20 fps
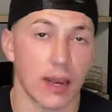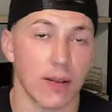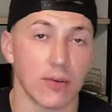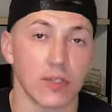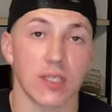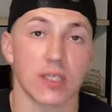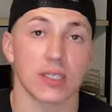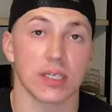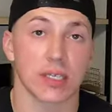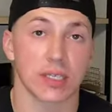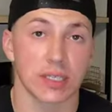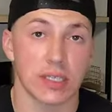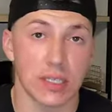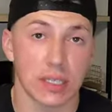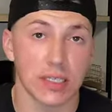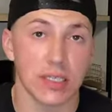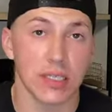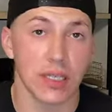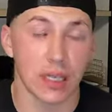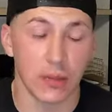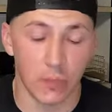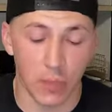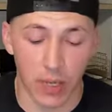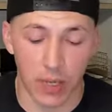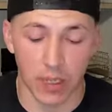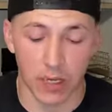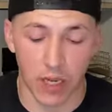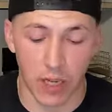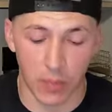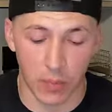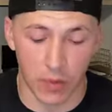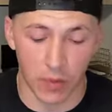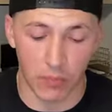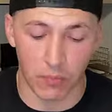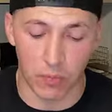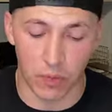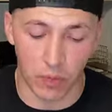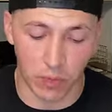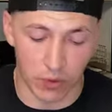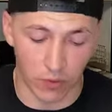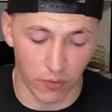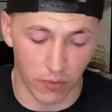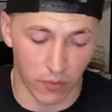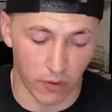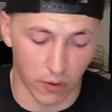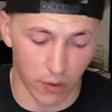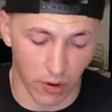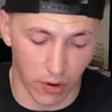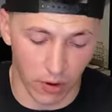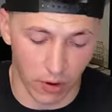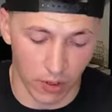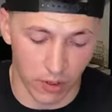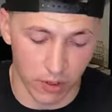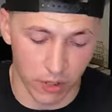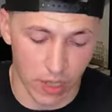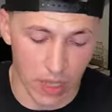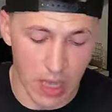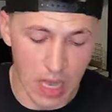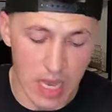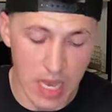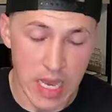He was just consistently picking up beautiful yardage.